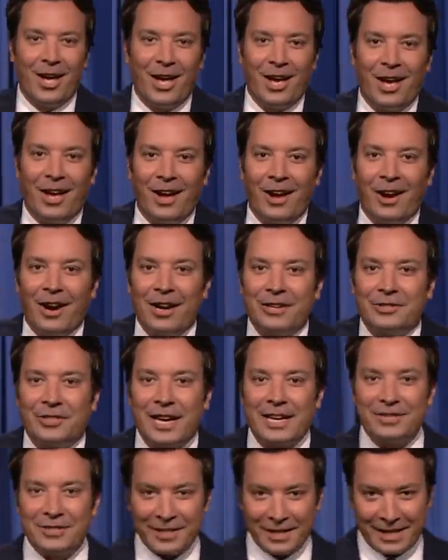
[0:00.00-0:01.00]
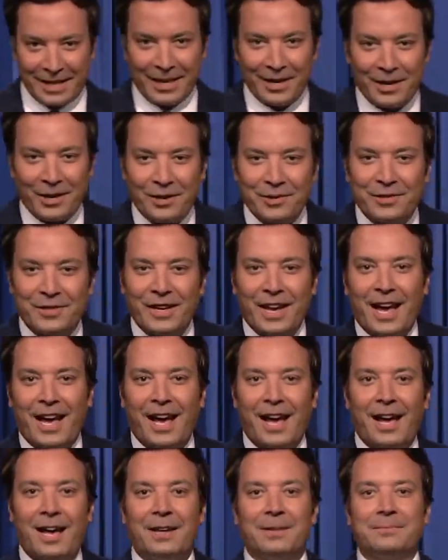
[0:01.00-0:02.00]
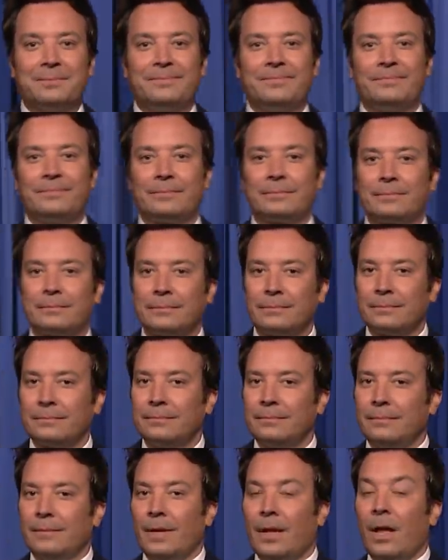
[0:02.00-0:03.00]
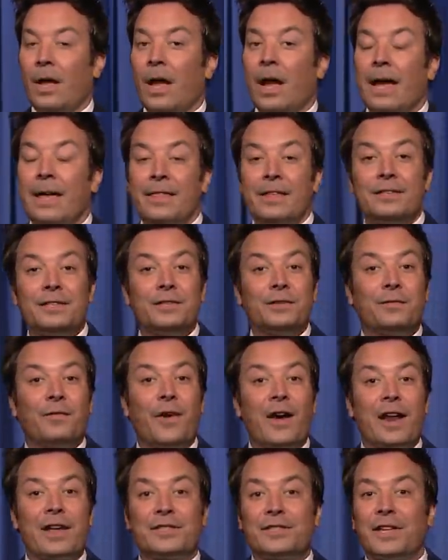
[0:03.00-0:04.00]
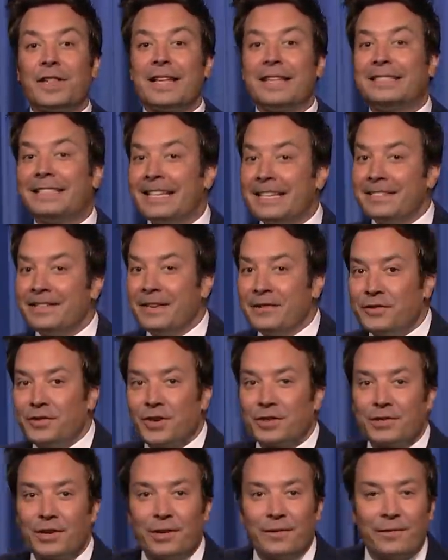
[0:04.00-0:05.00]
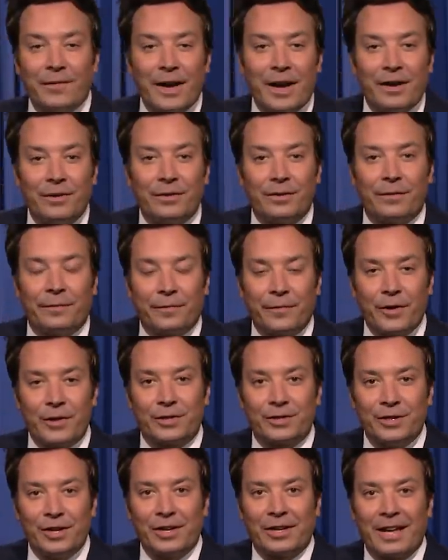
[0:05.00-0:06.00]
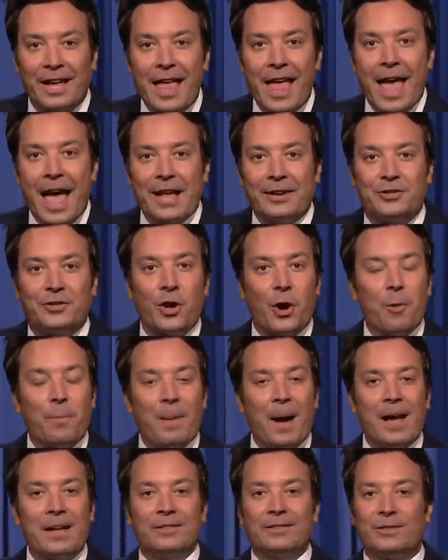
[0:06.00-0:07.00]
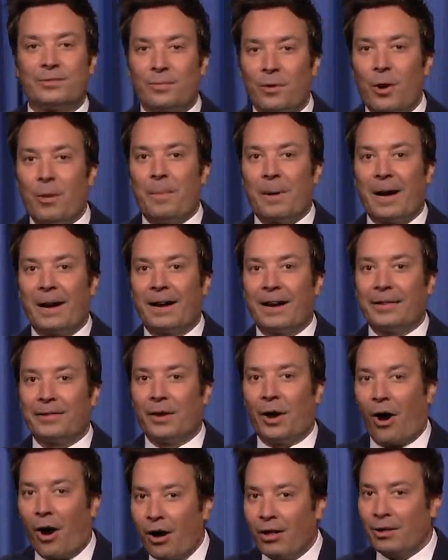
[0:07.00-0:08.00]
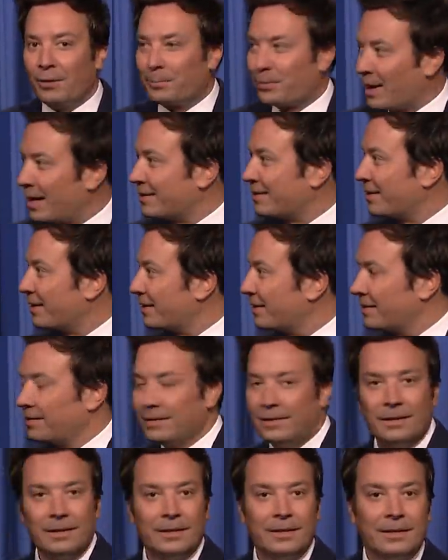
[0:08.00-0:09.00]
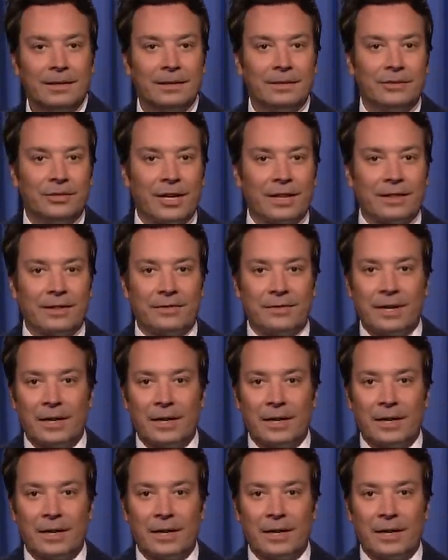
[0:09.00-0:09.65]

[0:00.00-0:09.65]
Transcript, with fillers: All right, changing gears. Um, hey, this is fun. I saw that Disney just unveiled the first look at Joe Biden's robot at the Hall of Presidents. Oh. Check this